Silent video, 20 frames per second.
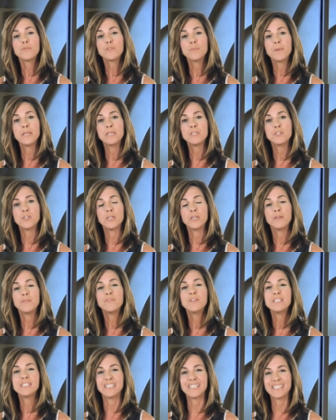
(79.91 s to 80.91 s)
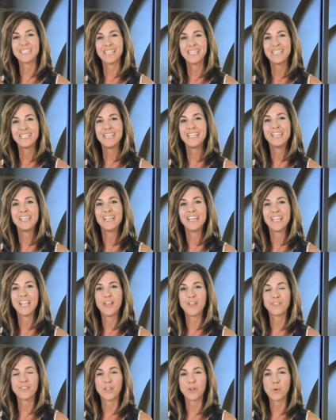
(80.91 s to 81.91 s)
information, visit
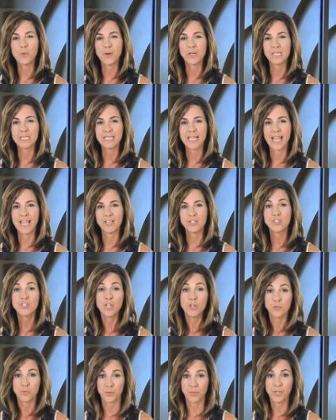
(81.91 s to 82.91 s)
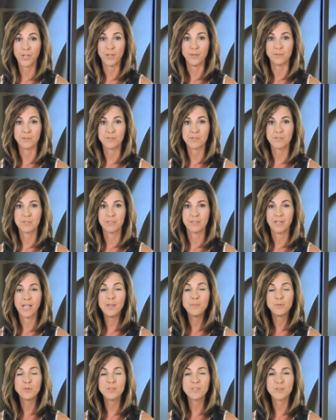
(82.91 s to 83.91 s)
dignityhealth.org slash central coast.
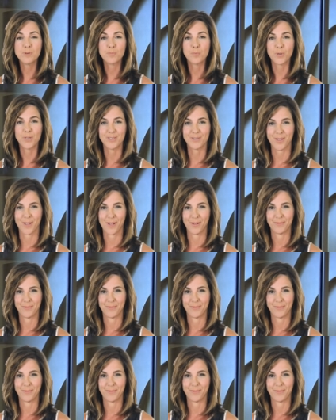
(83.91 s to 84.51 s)
I'm Kristen Priesel.